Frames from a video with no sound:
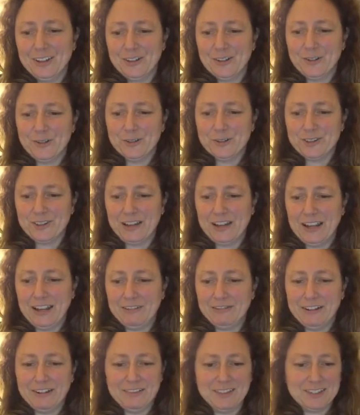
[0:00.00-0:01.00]
course that I
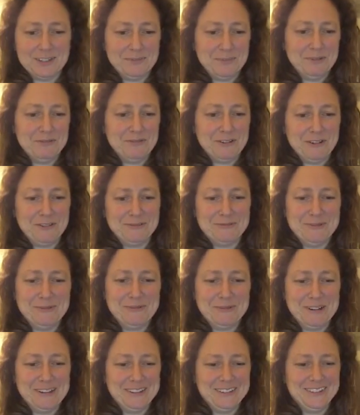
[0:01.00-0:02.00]
have had some
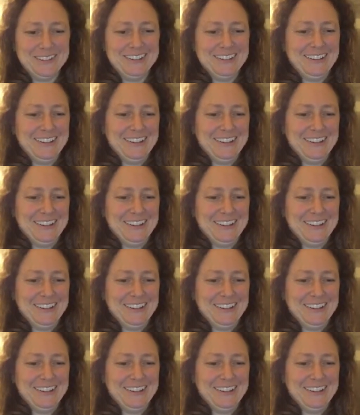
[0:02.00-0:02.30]
involvement with.